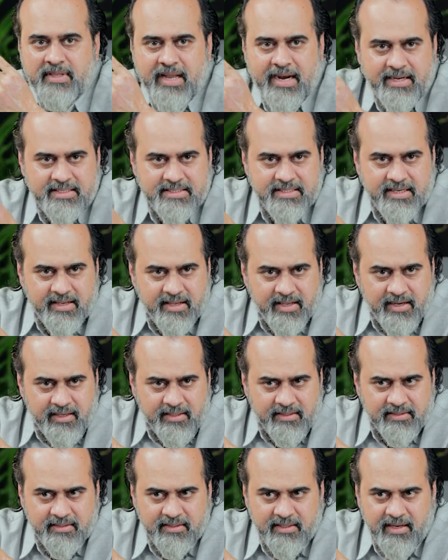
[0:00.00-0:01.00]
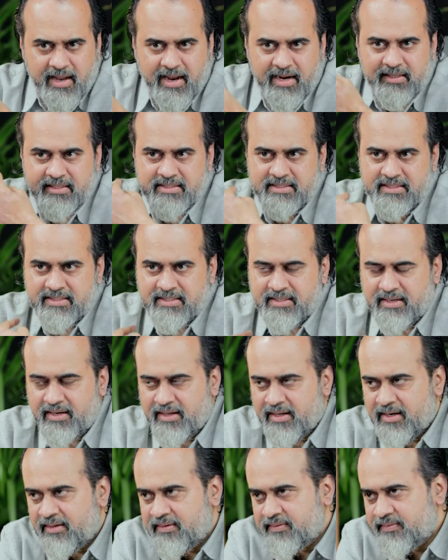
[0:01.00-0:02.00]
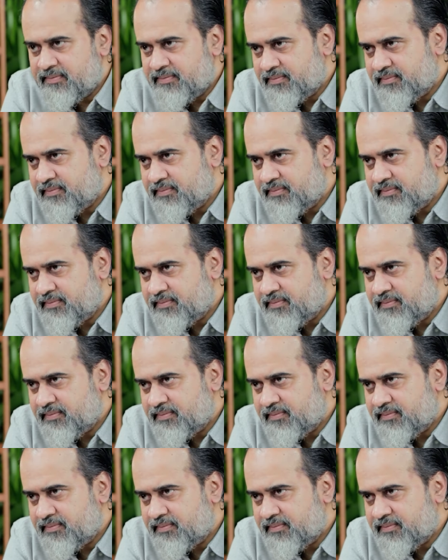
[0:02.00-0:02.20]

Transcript: That is real and this is real.